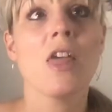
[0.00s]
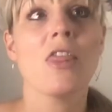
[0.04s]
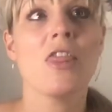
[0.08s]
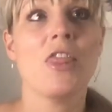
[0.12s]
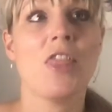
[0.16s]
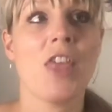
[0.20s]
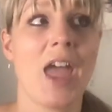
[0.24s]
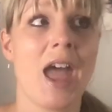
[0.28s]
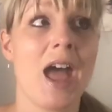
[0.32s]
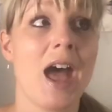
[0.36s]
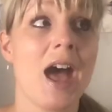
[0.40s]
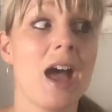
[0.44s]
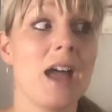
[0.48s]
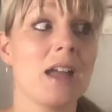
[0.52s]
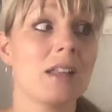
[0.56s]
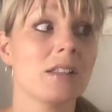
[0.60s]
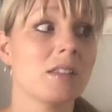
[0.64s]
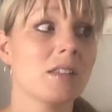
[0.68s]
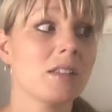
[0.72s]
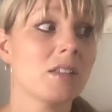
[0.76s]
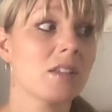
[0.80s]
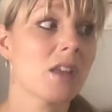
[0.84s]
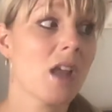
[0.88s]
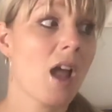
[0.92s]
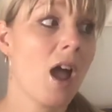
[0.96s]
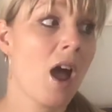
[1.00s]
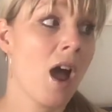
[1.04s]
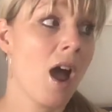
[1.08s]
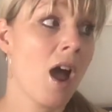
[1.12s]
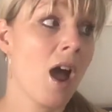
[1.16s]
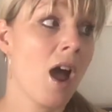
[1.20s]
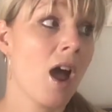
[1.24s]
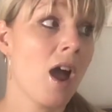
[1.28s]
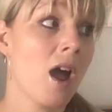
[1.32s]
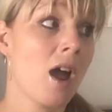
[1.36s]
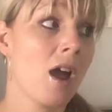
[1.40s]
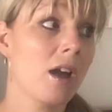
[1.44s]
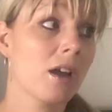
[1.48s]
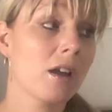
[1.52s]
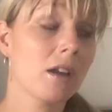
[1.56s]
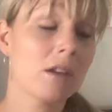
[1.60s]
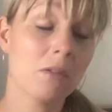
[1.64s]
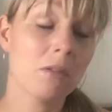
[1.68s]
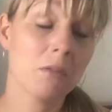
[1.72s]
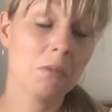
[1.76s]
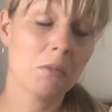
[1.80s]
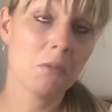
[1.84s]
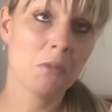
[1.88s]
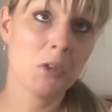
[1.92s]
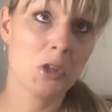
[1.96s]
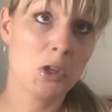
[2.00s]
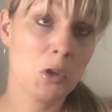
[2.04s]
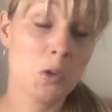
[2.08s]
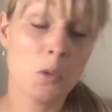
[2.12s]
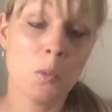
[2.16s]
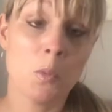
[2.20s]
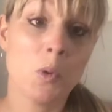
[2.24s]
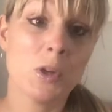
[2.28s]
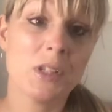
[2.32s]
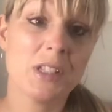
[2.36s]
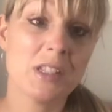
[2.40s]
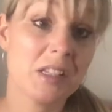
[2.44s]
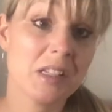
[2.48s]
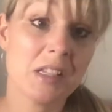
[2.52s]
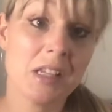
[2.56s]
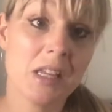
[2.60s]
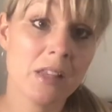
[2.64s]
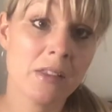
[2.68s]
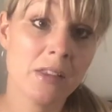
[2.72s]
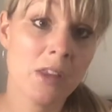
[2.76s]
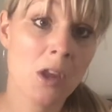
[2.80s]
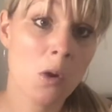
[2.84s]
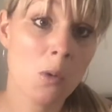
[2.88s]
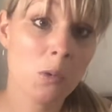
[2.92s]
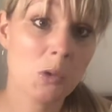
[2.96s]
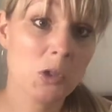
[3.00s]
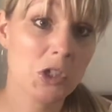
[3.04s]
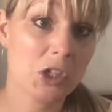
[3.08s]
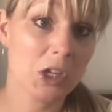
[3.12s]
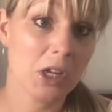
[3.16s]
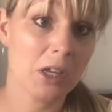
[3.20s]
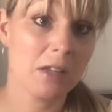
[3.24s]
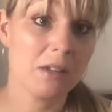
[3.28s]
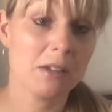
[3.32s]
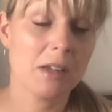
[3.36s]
that uh, you would see in the ocean.